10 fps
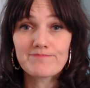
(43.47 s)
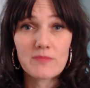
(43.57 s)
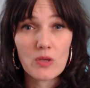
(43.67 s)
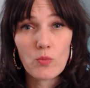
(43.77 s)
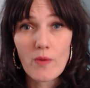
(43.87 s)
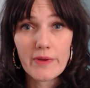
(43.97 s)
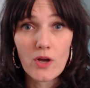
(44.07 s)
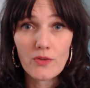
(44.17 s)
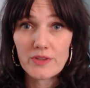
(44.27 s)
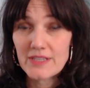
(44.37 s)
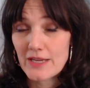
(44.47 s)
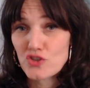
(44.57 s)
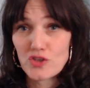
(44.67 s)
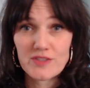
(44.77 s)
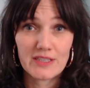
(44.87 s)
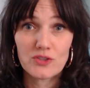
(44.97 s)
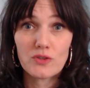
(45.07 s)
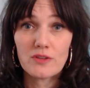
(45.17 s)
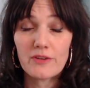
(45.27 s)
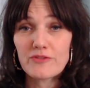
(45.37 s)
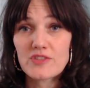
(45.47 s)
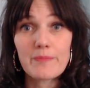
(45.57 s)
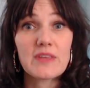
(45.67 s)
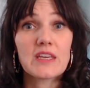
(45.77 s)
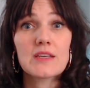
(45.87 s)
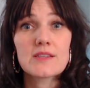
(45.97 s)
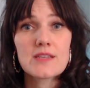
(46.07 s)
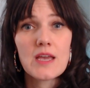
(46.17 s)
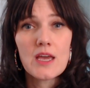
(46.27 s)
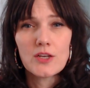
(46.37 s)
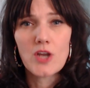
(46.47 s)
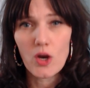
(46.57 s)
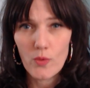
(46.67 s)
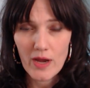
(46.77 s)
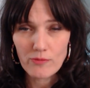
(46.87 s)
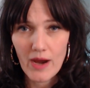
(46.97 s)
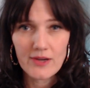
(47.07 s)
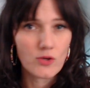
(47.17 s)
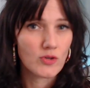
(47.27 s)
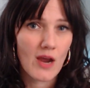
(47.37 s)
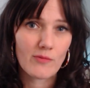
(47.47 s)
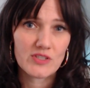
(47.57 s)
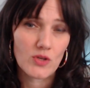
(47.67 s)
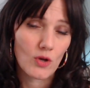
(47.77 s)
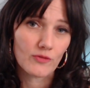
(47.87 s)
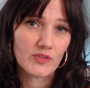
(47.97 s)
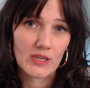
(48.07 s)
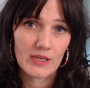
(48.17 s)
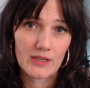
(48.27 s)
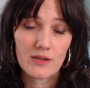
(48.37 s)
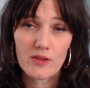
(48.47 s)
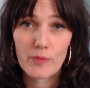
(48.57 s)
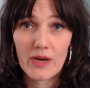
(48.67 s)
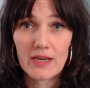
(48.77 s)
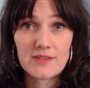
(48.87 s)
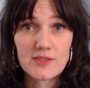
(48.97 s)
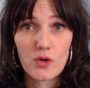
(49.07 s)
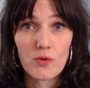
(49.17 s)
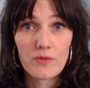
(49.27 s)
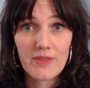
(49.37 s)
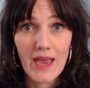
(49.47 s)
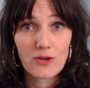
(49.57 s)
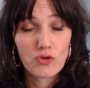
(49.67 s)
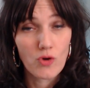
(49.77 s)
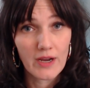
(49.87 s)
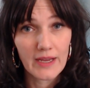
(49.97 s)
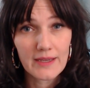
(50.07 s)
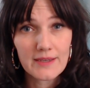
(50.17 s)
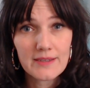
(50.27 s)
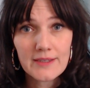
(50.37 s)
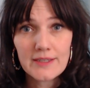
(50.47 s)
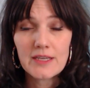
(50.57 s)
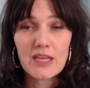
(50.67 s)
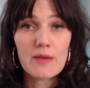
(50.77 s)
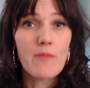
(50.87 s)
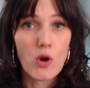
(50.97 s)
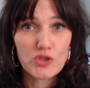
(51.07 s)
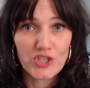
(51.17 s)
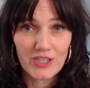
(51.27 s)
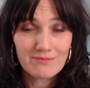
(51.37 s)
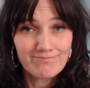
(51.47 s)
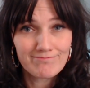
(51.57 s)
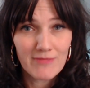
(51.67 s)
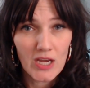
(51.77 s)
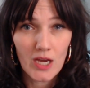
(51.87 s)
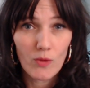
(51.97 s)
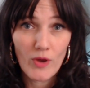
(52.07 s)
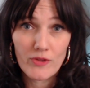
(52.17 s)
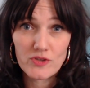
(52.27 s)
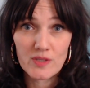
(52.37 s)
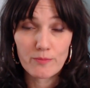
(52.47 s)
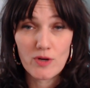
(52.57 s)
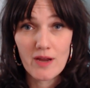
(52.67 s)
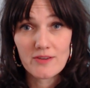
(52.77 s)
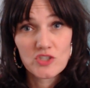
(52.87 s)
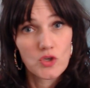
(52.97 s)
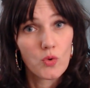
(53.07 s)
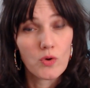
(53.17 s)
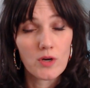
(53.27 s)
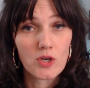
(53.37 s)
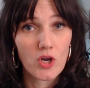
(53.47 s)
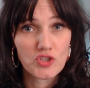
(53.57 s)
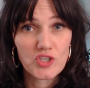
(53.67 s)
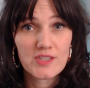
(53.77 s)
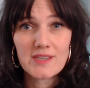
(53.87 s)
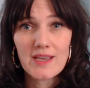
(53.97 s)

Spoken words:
what we call the danger signal of something is not quite right or not resolved in the brain. And so that chronic emotion, whether suppressed or conscious,